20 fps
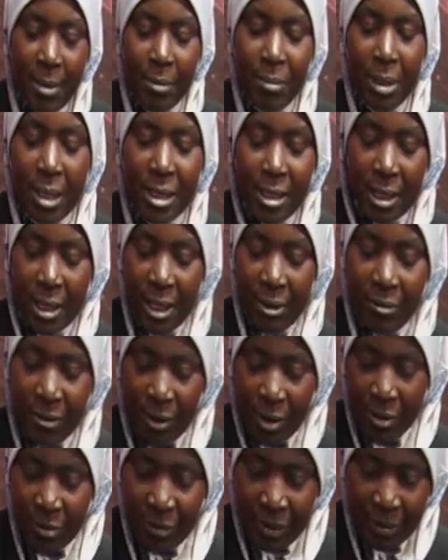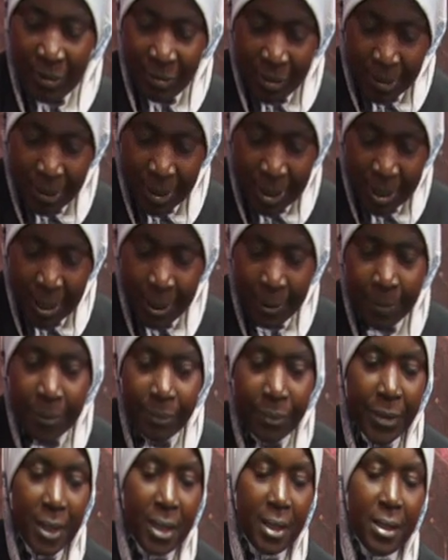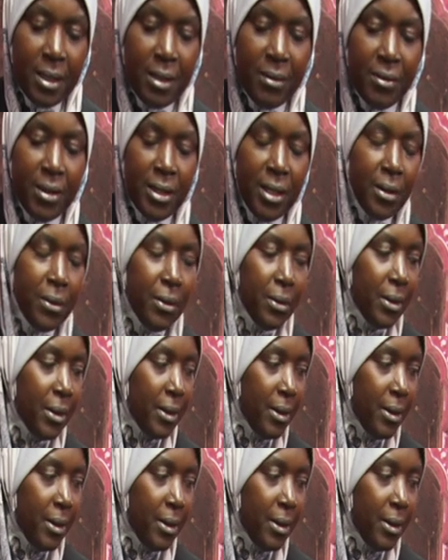but involving family is a very good thing.